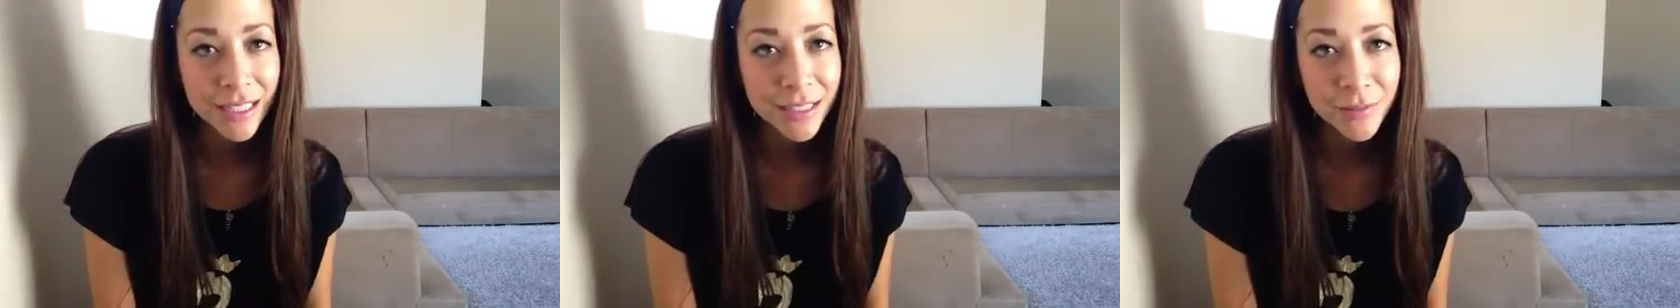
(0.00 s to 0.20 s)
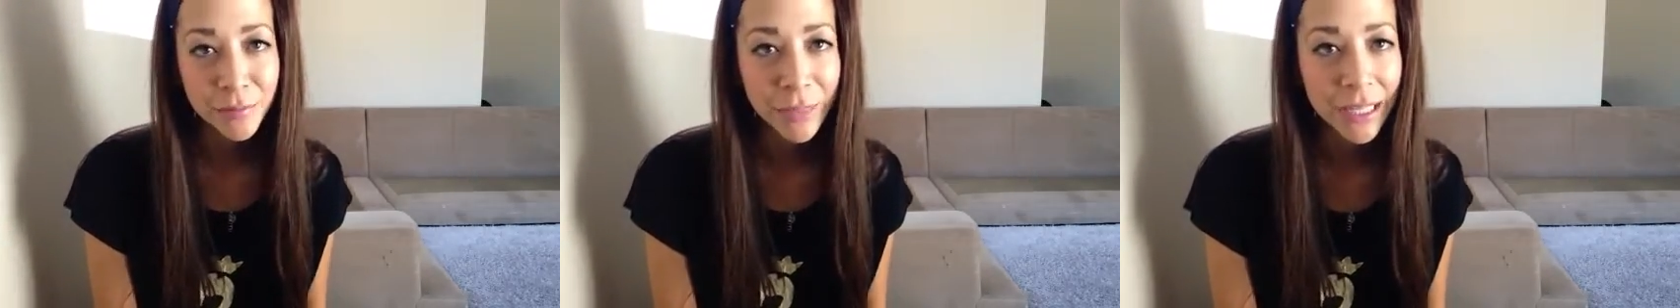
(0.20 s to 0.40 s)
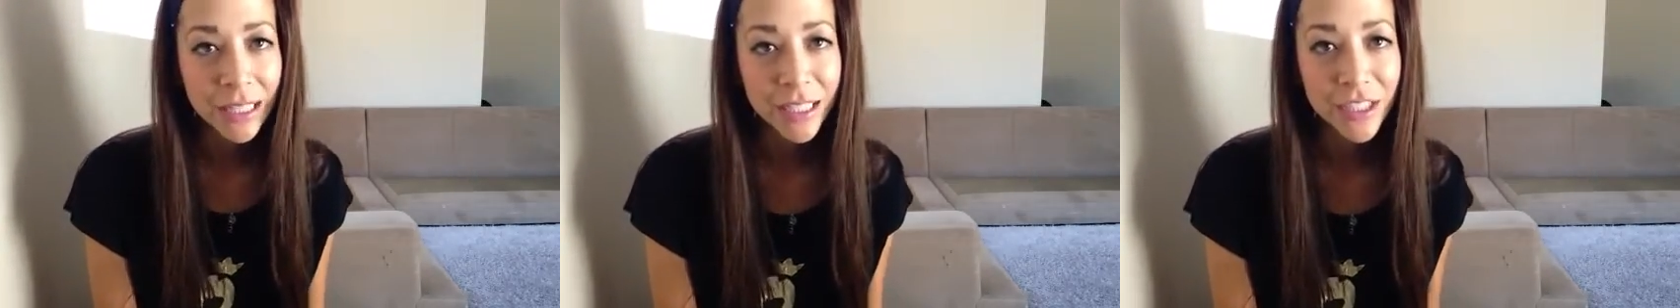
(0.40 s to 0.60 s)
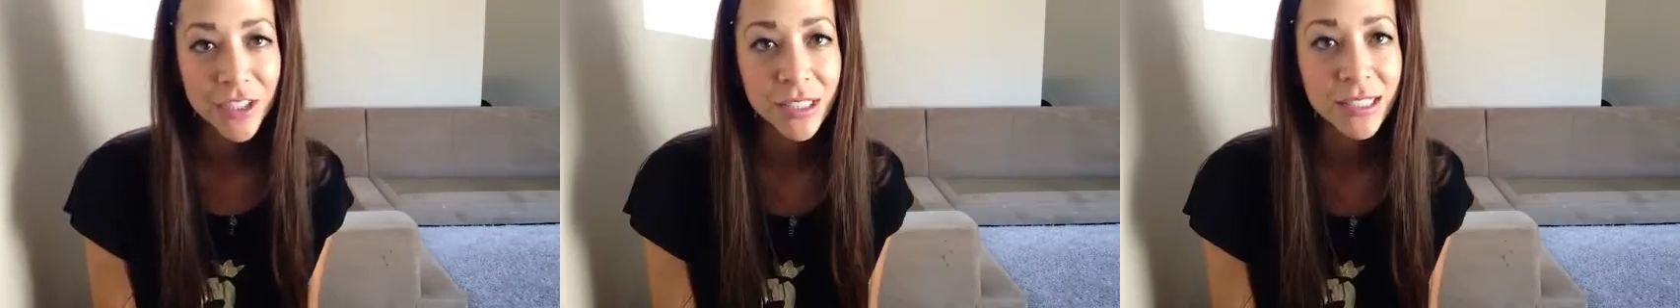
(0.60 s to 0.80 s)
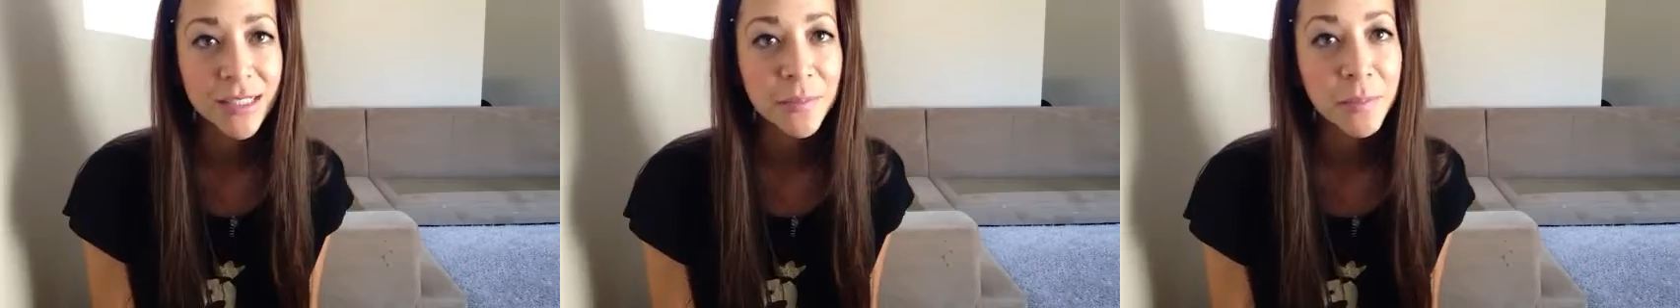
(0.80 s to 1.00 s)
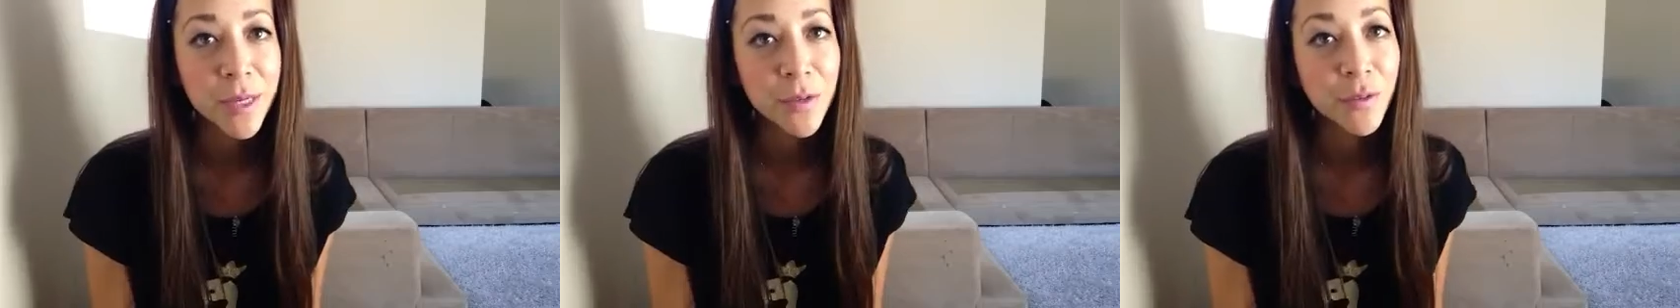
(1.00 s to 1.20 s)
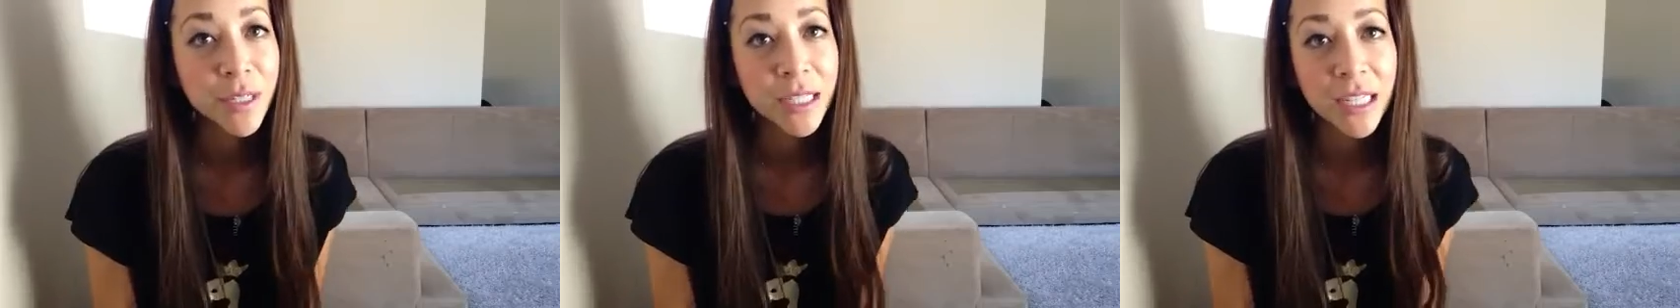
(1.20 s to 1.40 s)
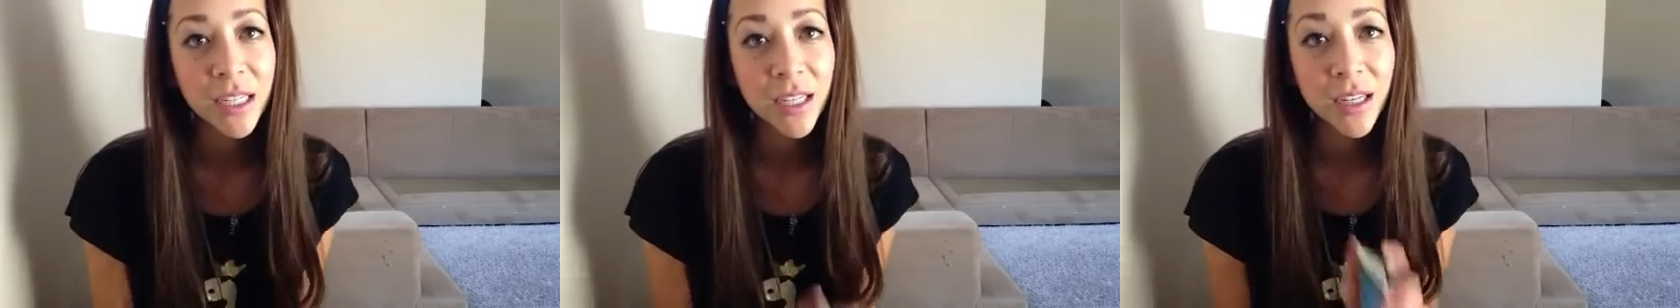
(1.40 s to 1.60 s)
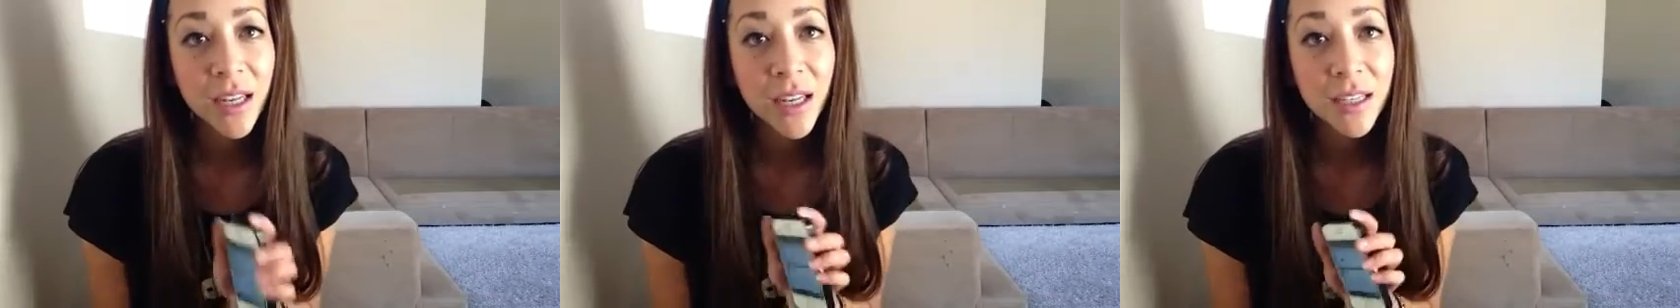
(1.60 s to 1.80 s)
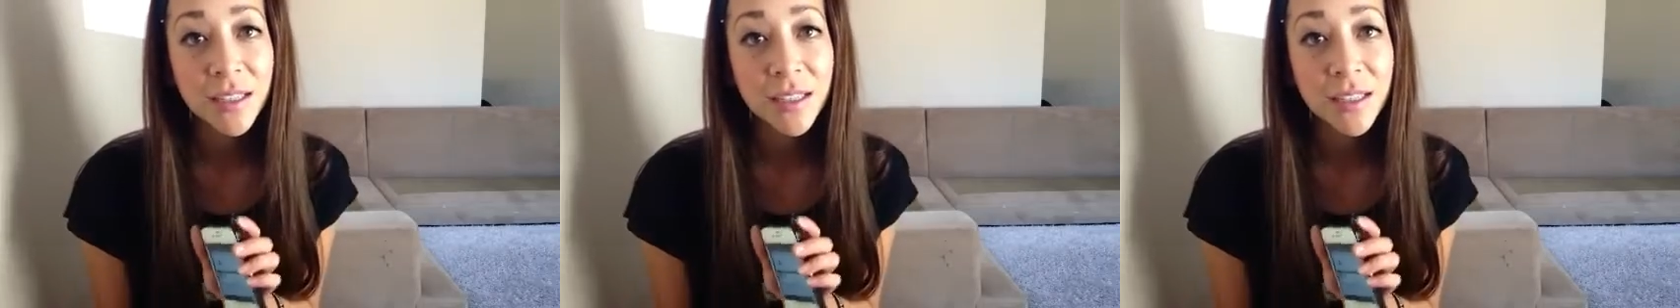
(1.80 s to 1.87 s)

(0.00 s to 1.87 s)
It's mainly just me reading